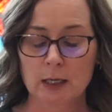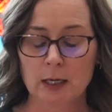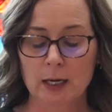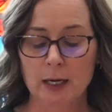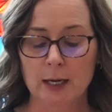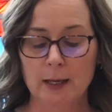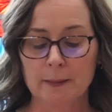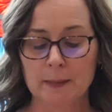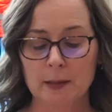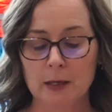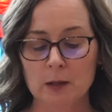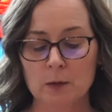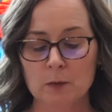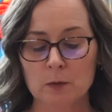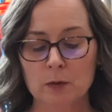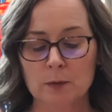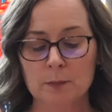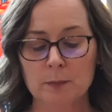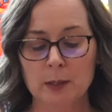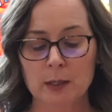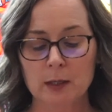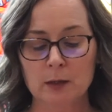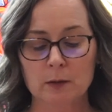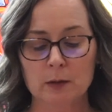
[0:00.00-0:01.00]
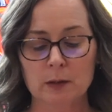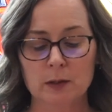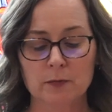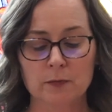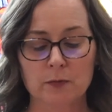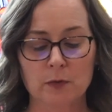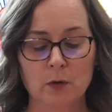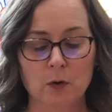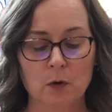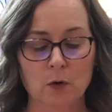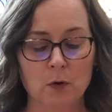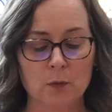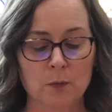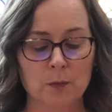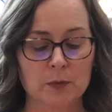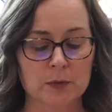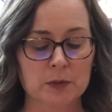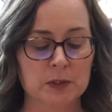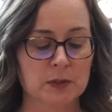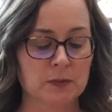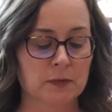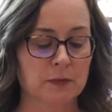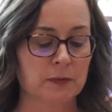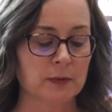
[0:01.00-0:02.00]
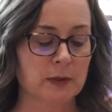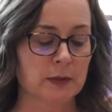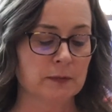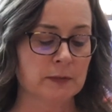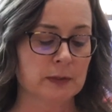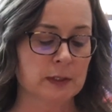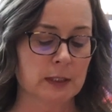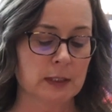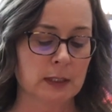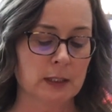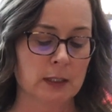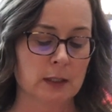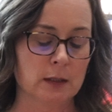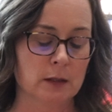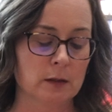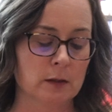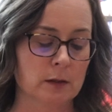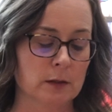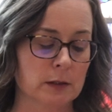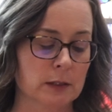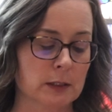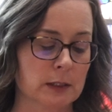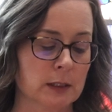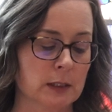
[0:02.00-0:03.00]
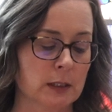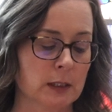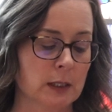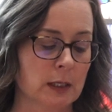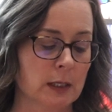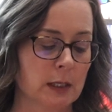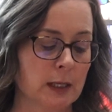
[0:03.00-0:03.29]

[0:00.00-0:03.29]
and they were married for almost 50 years